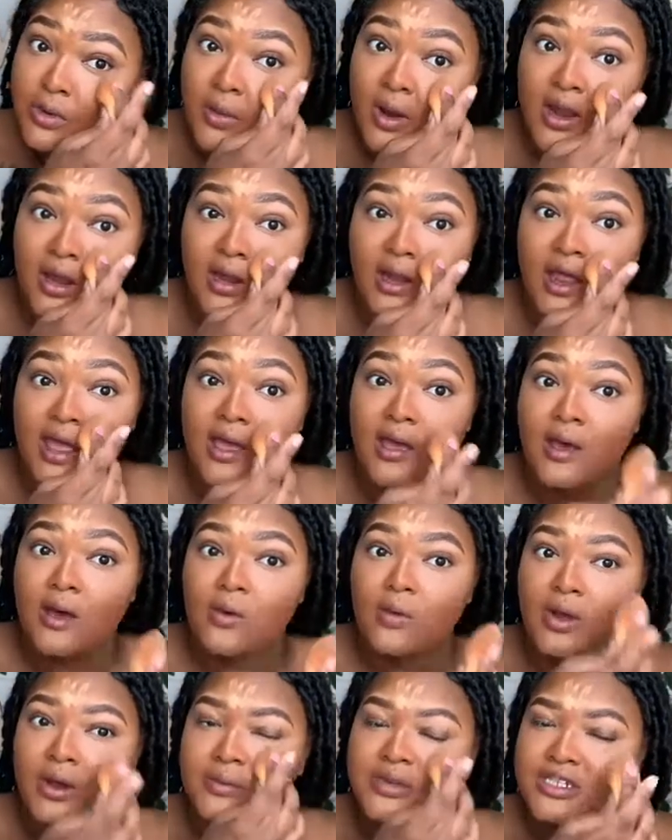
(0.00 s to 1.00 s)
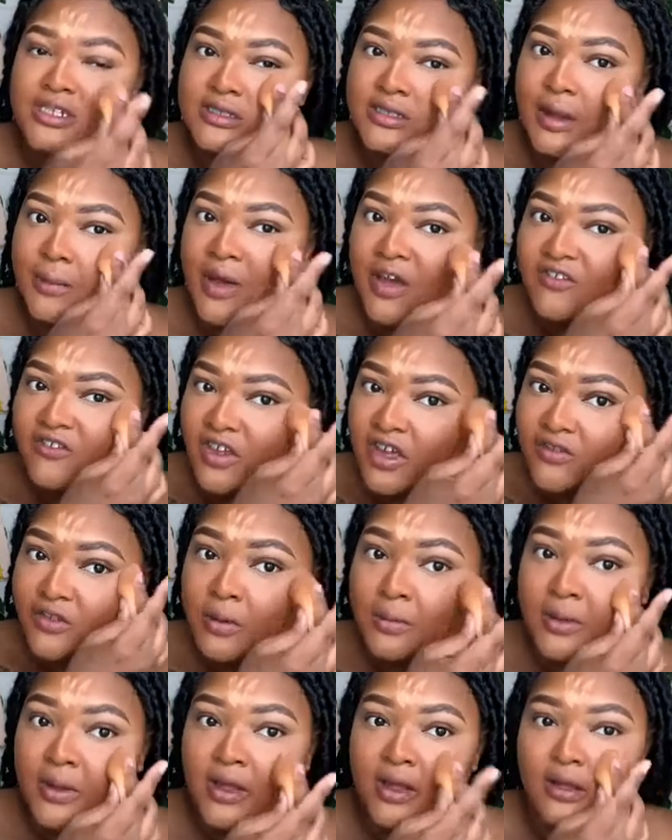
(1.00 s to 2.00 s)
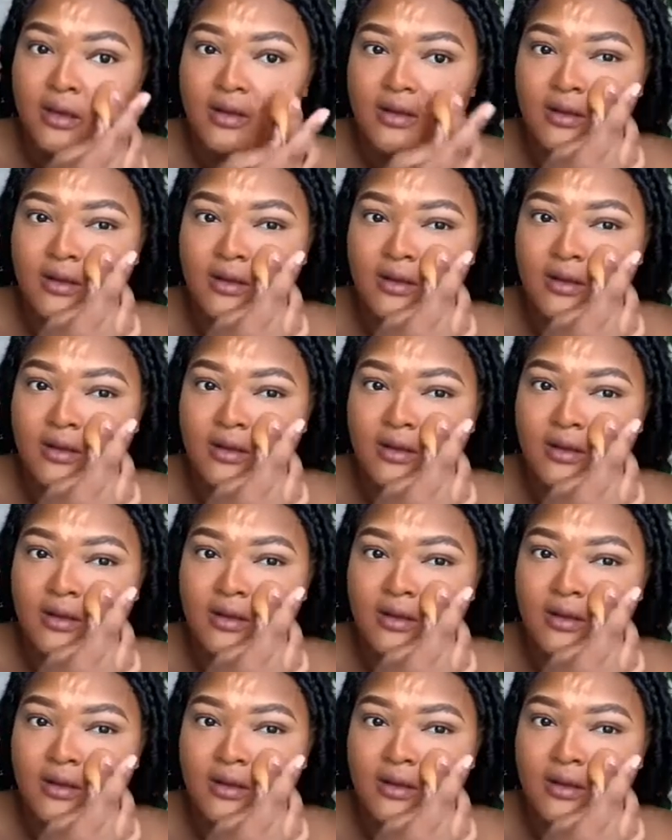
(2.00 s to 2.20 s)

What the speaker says: right now, I mean, she's not my favorite, but